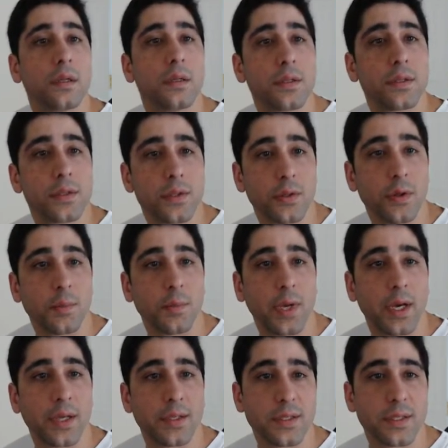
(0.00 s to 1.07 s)
So I'm
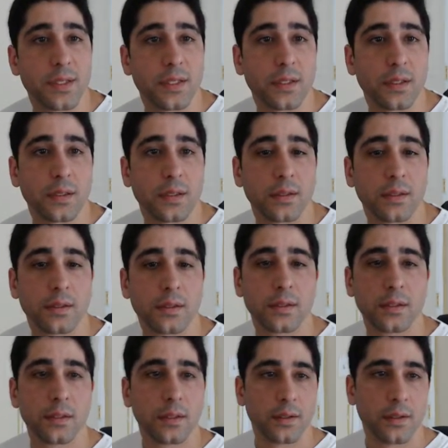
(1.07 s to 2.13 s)
not uh,
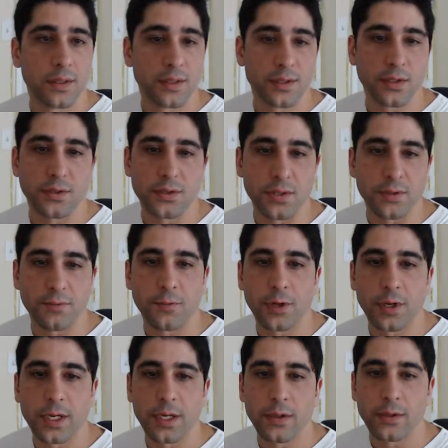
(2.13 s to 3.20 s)
nostalgic for it
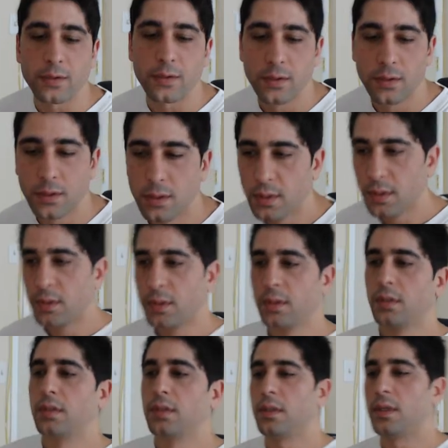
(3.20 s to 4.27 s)
now.
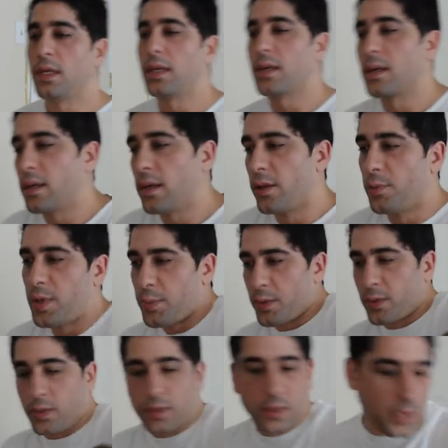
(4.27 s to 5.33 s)
Like other
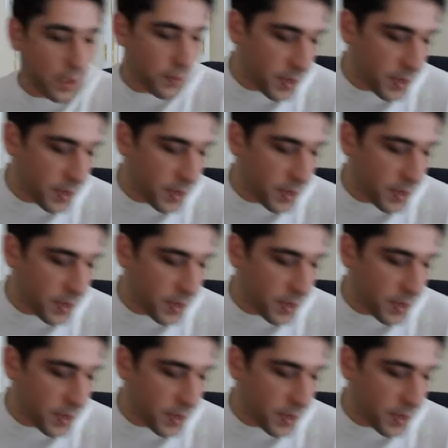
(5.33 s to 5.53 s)
people, like my